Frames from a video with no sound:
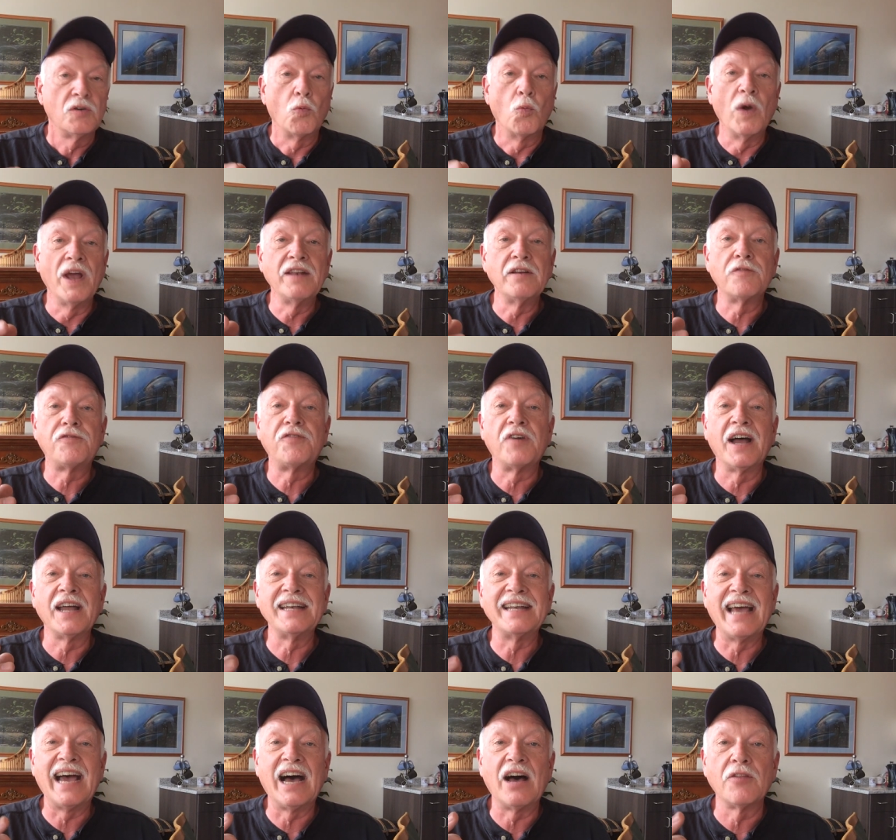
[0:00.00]
When you
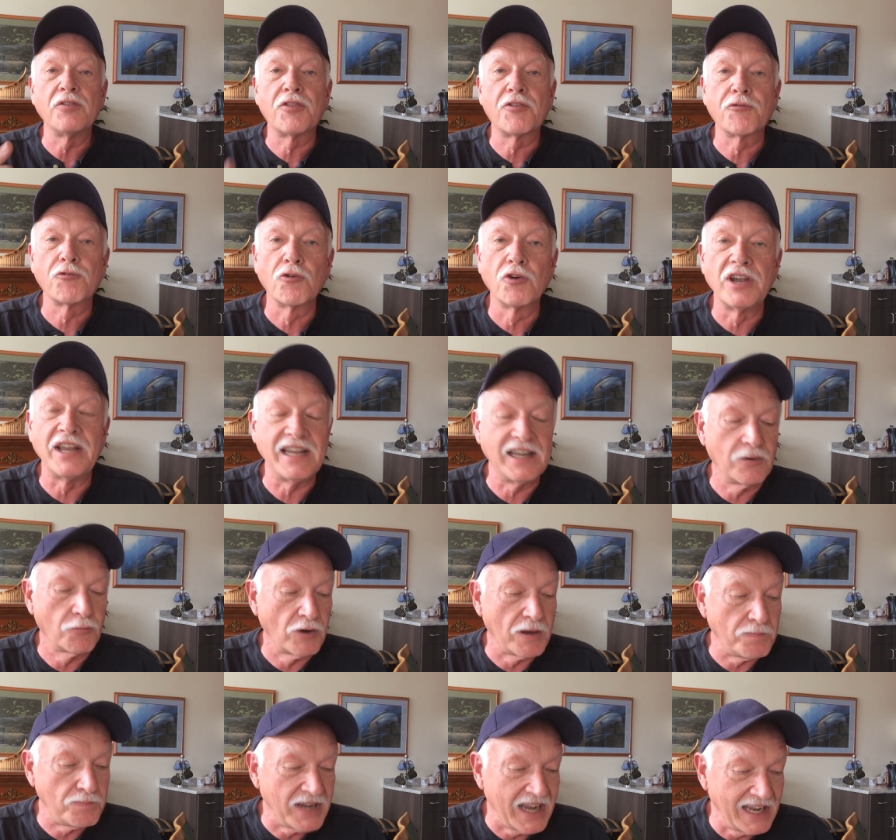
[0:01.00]
find out, three, a
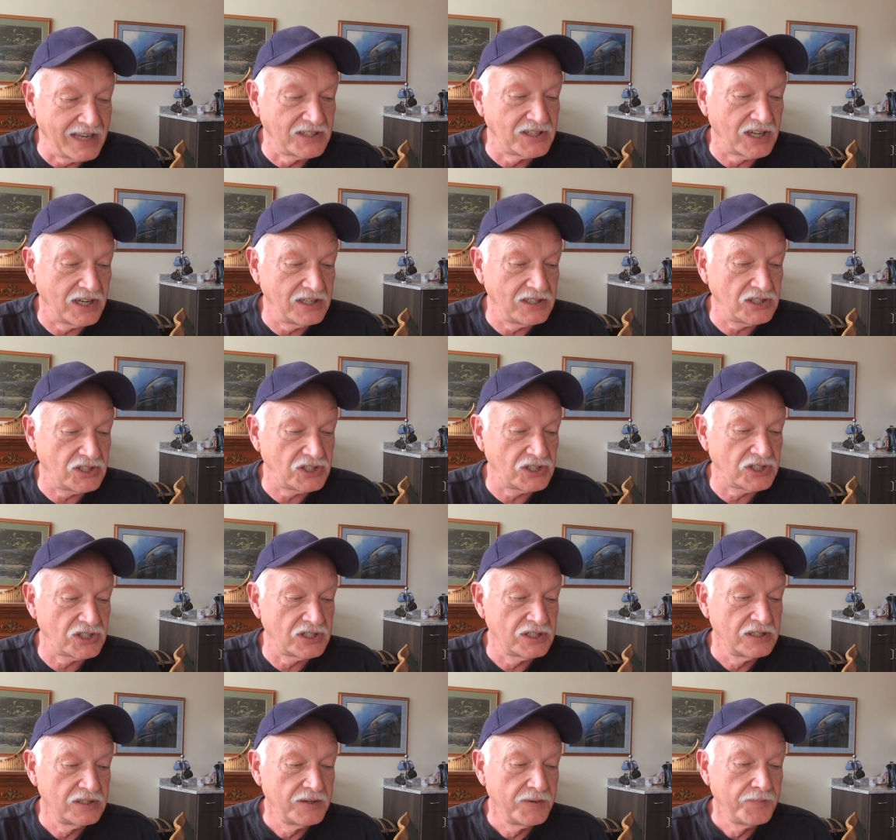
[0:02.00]

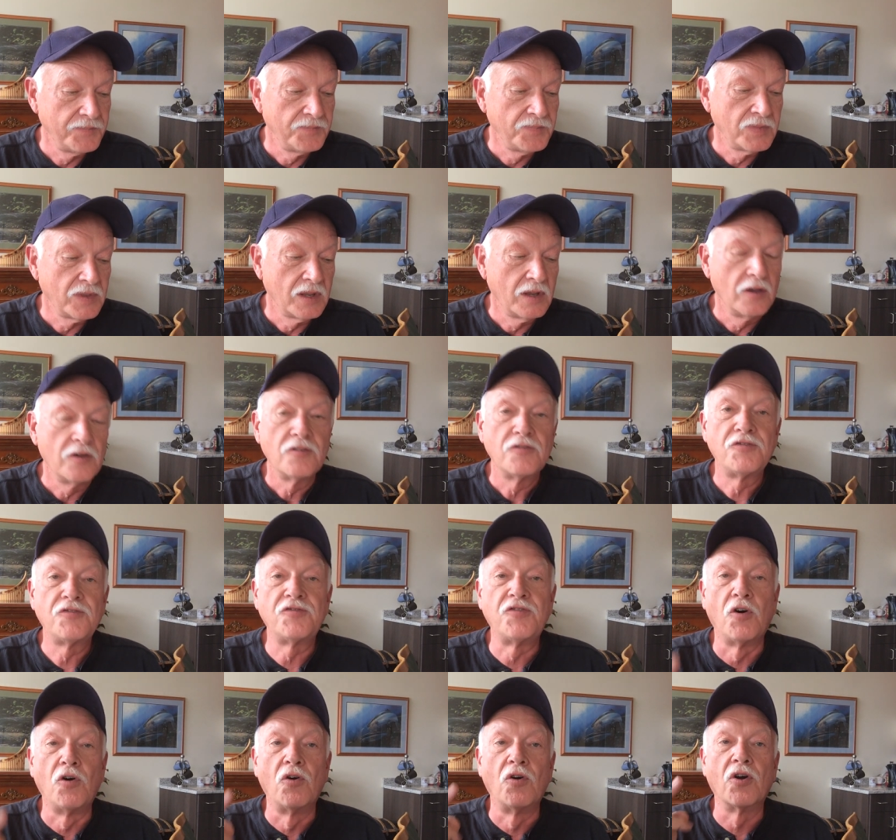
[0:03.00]
repentance.
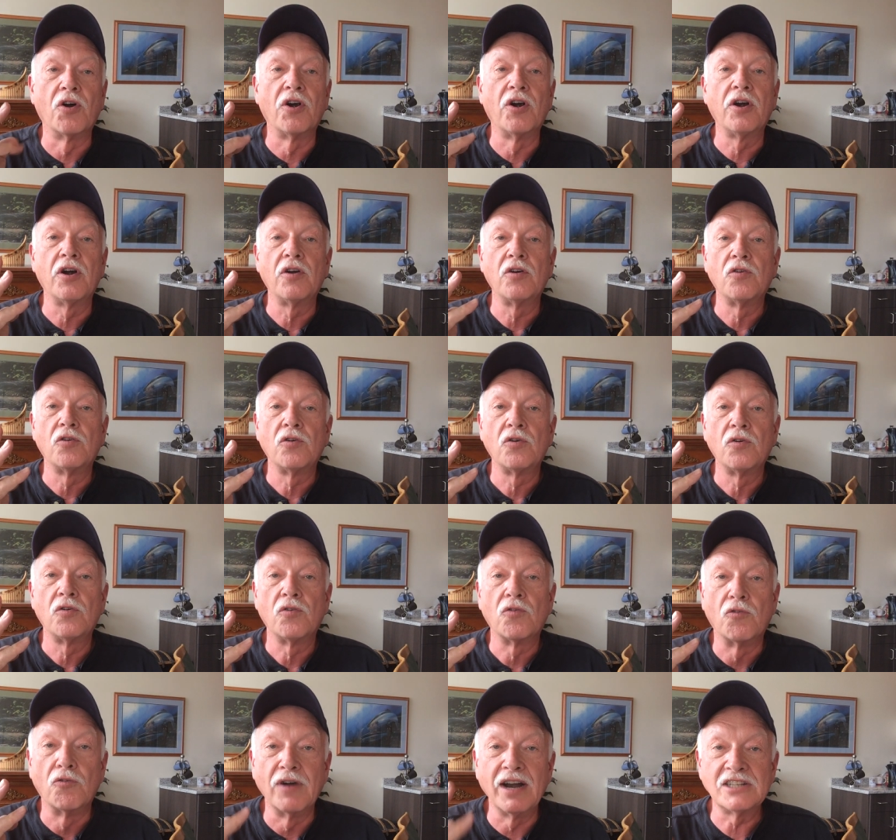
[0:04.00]
Four,
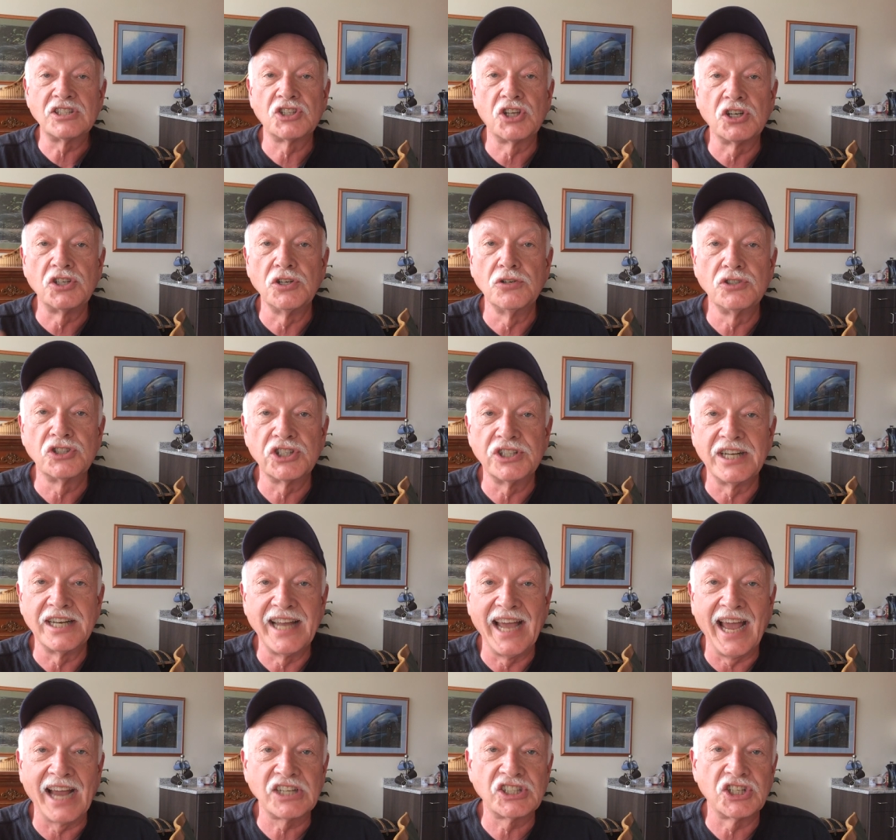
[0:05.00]
restitution
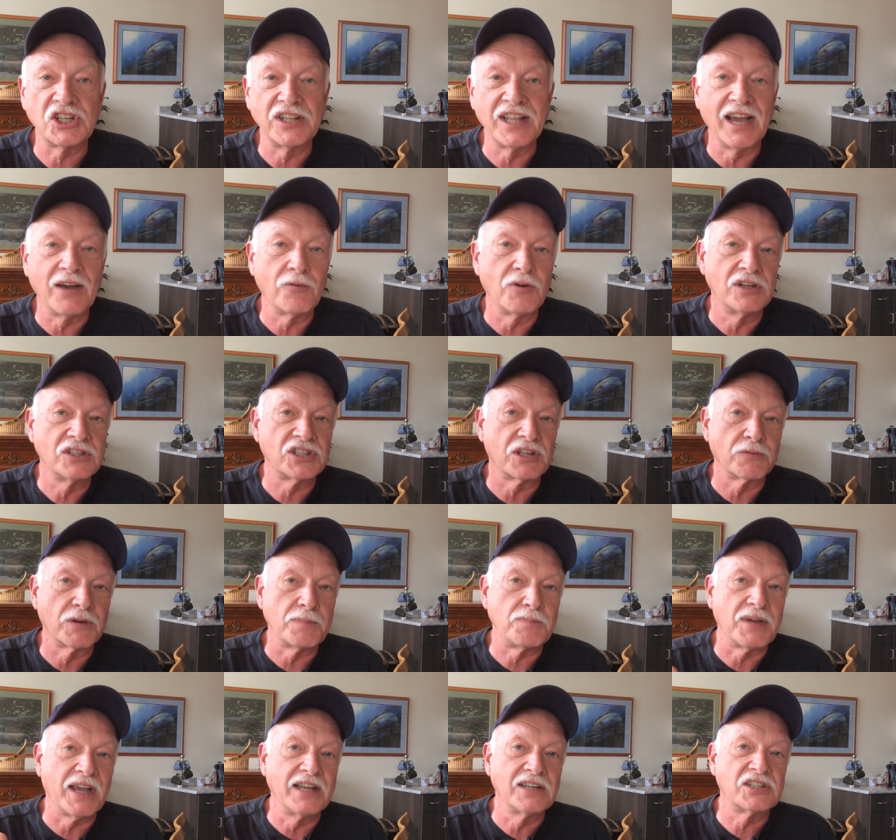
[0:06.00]
in action. That was the
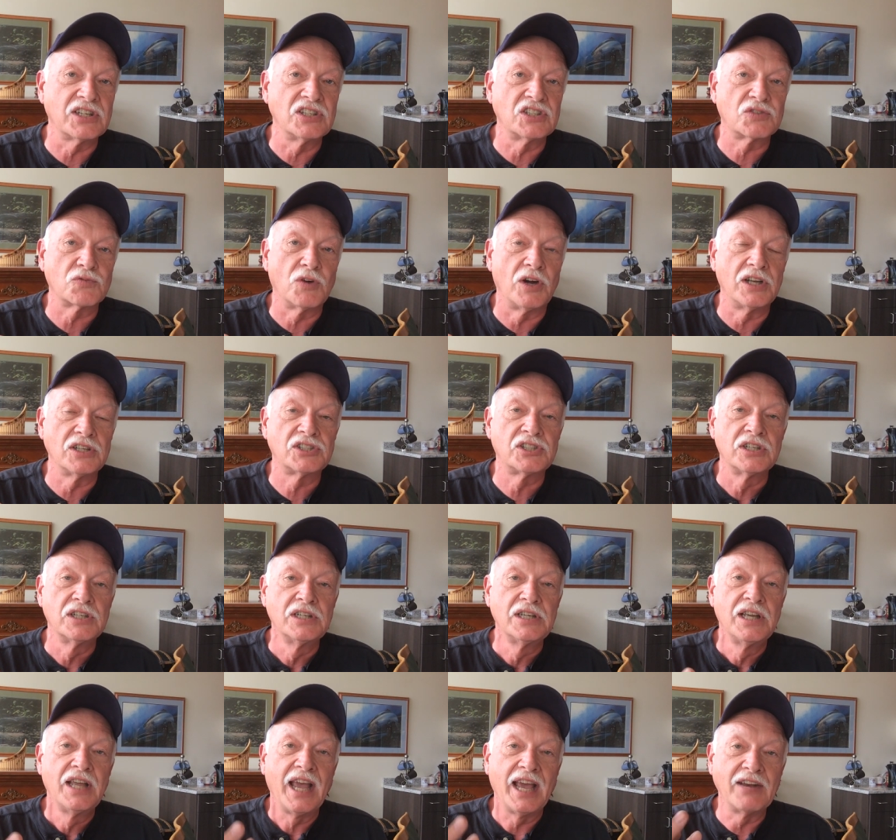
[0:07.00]
repentance was,
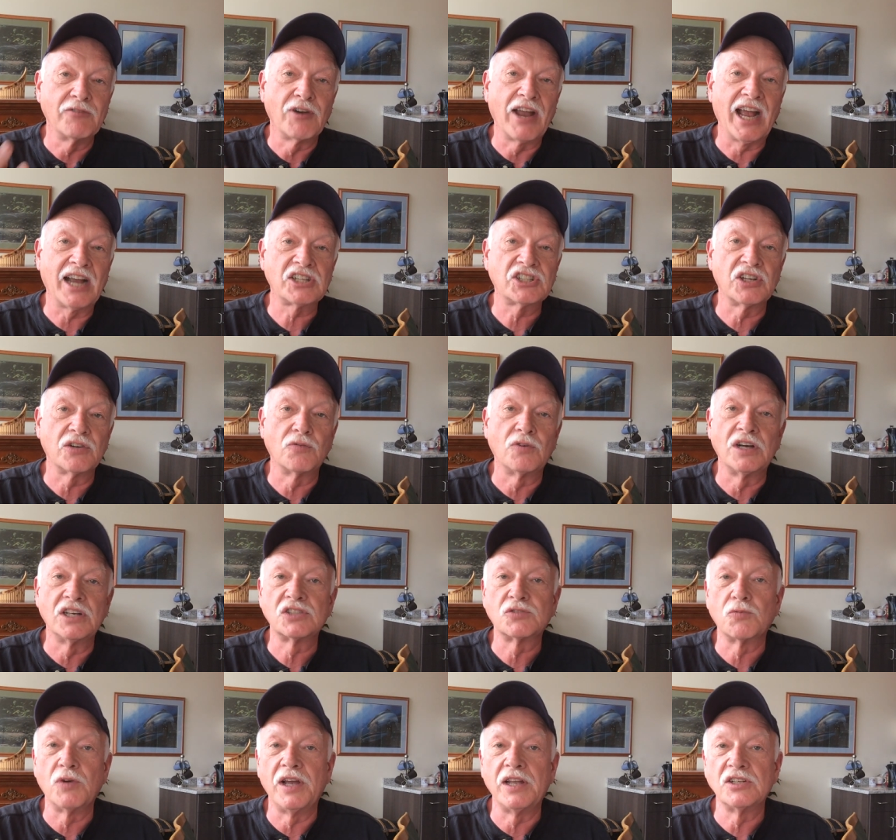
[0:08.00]
and action
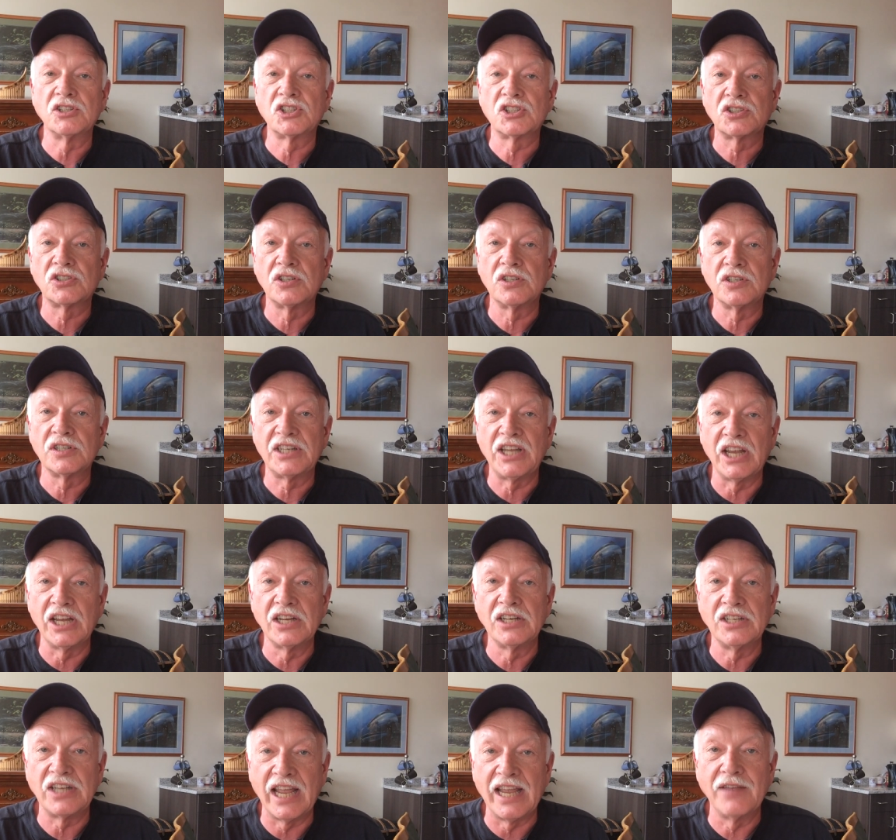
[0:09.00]
was when
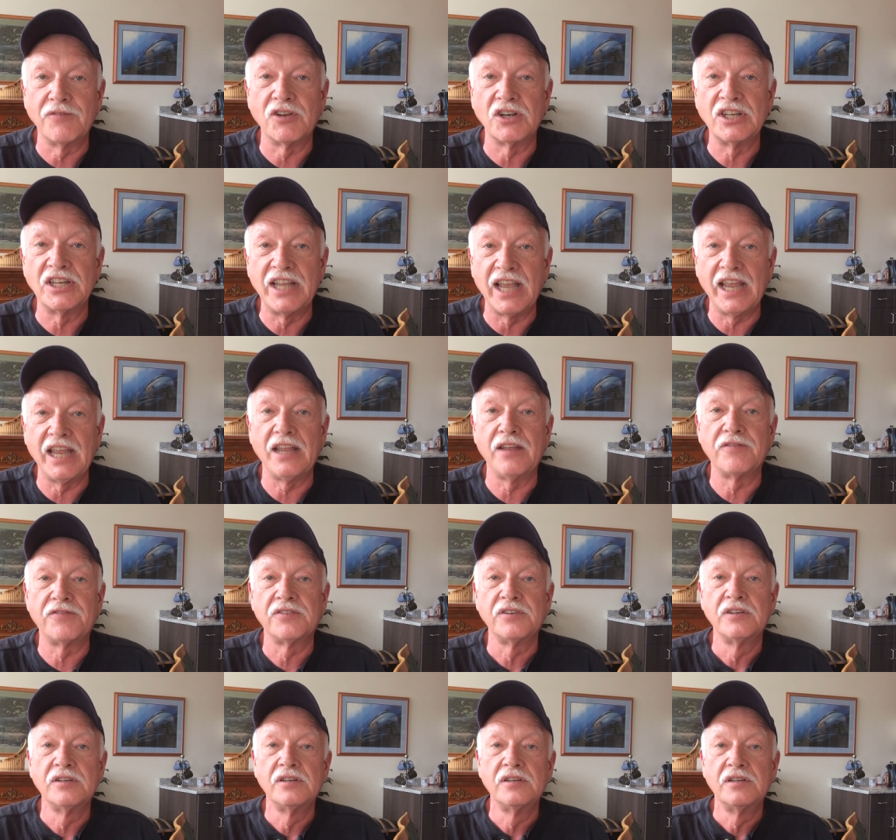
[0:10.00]
King David gave